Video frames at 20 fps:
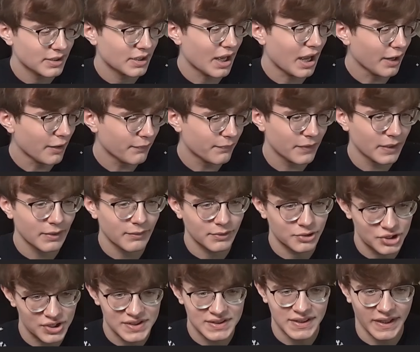I think
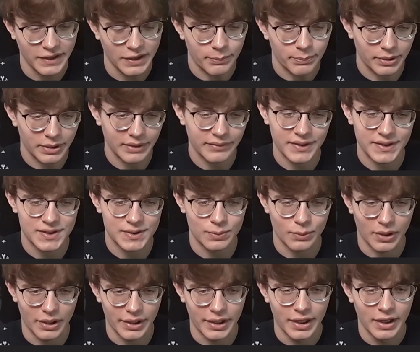just like the previous
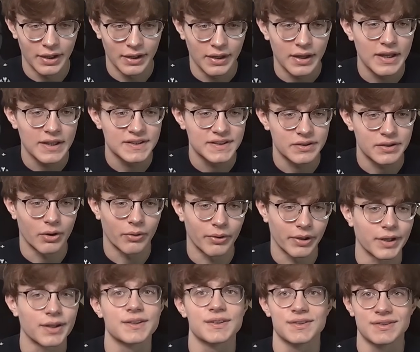one, it's
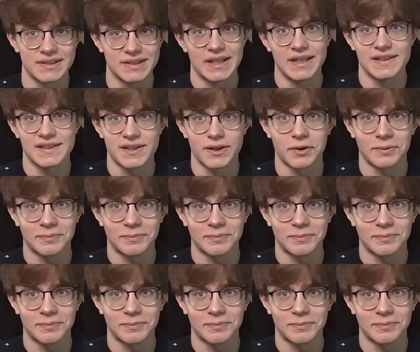going into C tier.